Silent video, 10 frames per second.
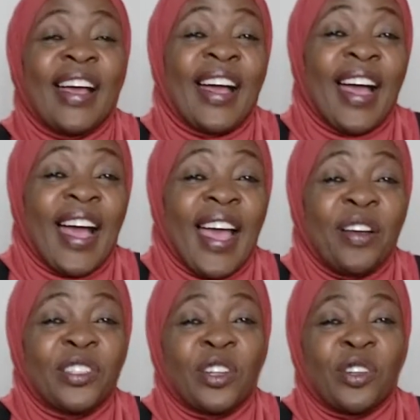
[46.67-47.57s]
I
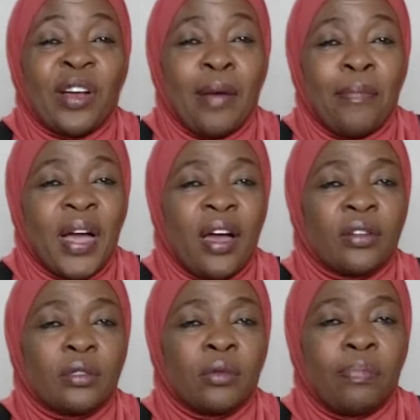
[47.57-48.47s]
also talk
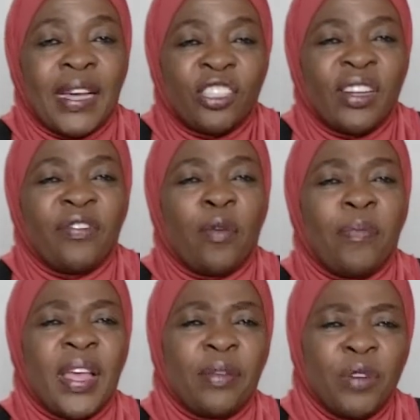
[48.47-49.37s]
about personal
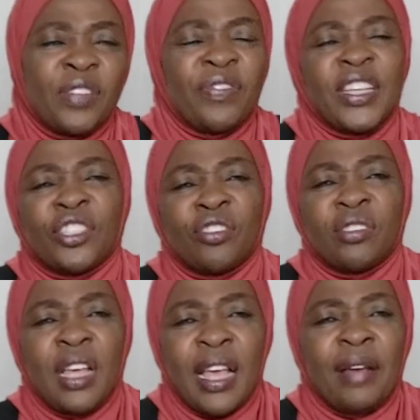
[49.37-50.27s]
development,
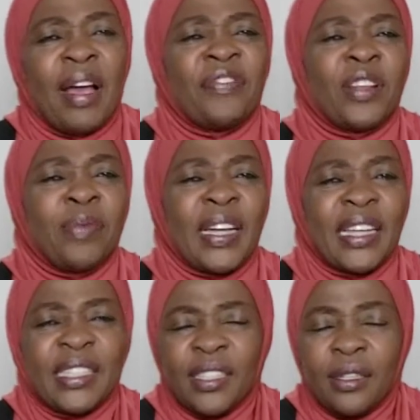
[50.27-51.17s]
motivation, affiliate
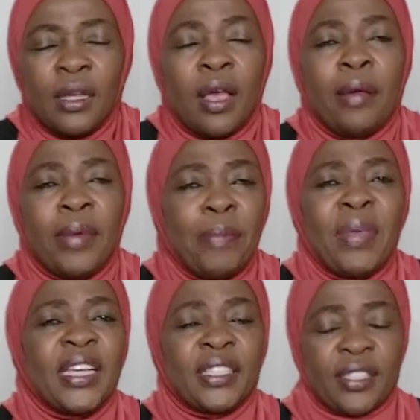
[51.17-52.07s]
marketing, a
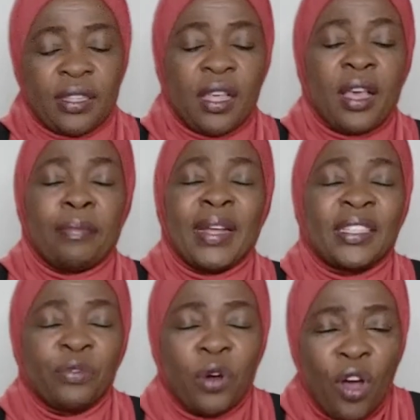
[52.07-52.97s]
mix, but
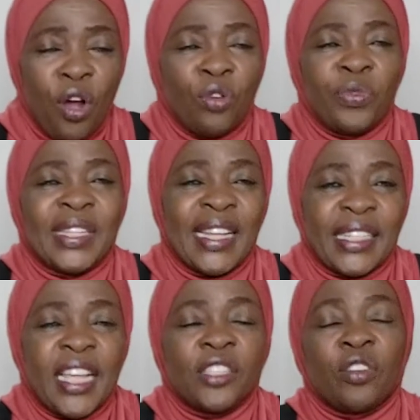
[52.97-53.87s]
all with the
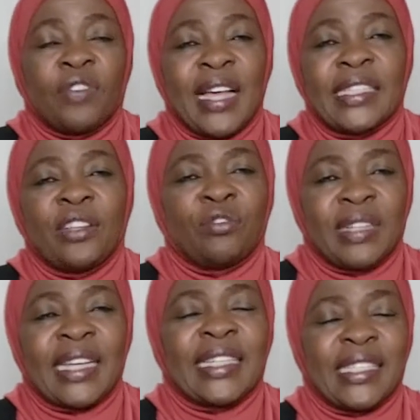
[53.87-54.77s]
intention of asking you to
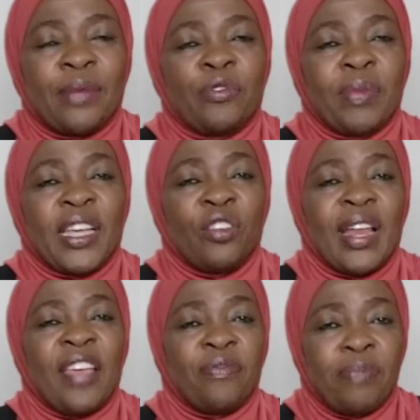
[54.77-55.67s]
take a step to make your
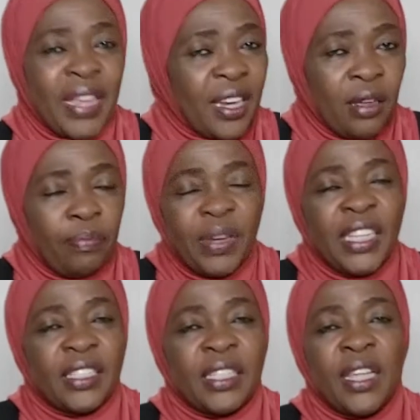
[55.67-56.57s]
life better.
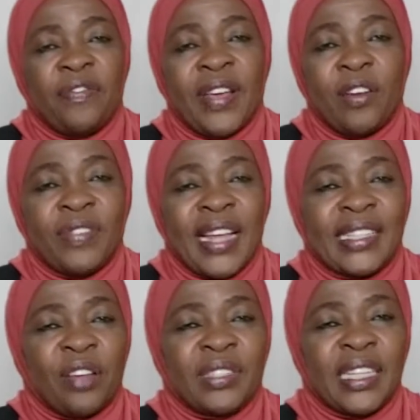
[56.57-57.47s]
Please, if any of that
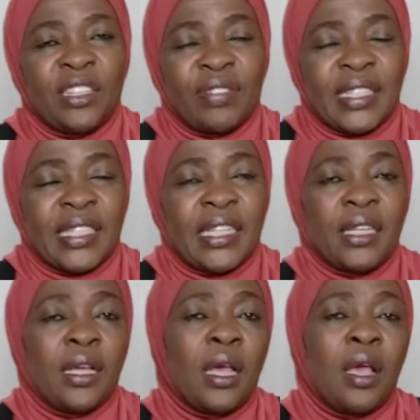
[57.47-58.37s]
sounds interesting,
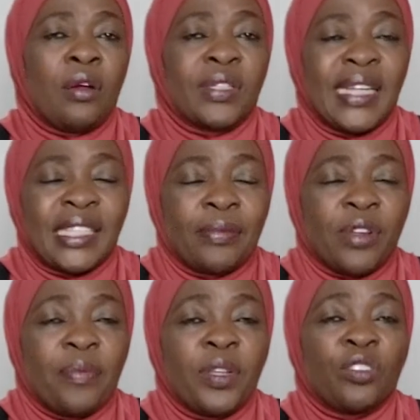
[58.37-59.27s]
consider
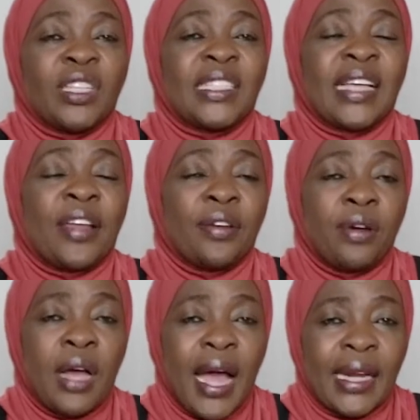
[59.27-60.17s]
subscribing to this
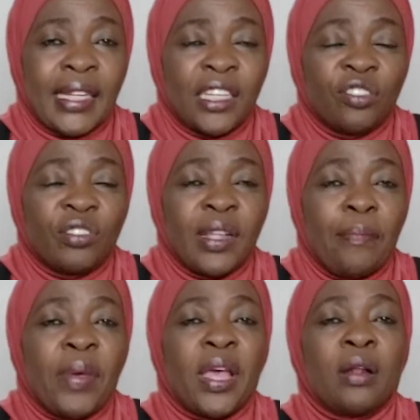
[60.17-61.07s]
channel and clicking on the
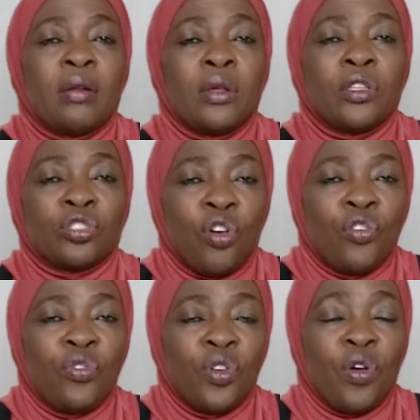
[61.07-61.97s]
bell so
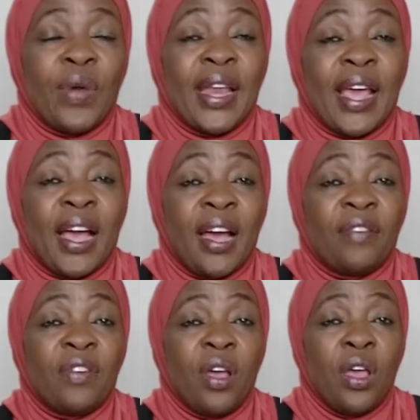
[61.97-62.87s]
you know when I
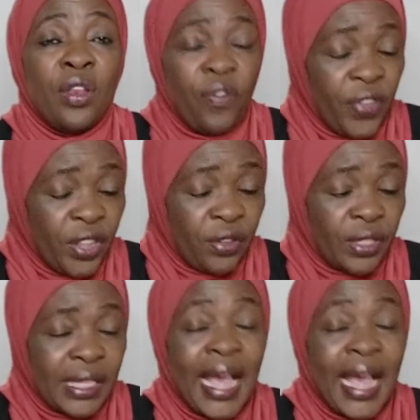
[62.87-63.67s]
have new videos.